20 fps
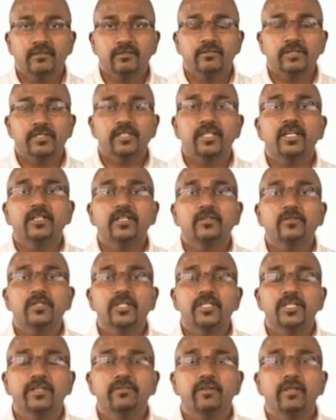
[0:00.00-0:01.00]
which led to
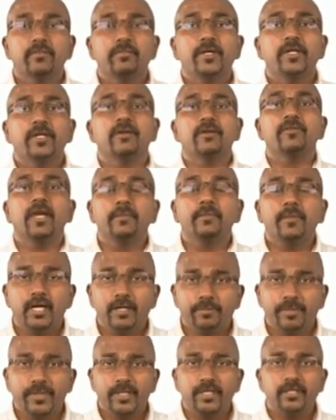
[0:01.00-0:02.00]
the development of
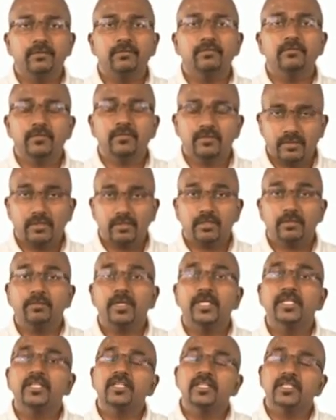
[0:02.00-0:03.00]
MRP, the
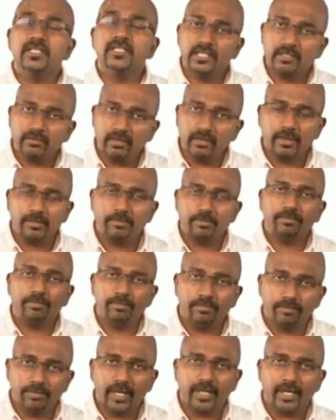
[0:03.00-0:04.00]
materials requirement
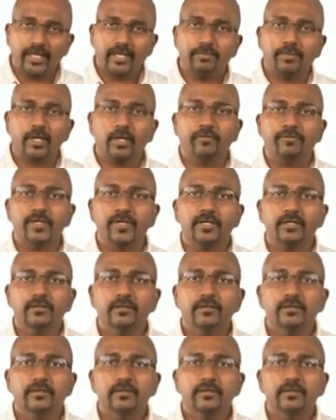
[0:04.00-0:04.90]
planning part of it,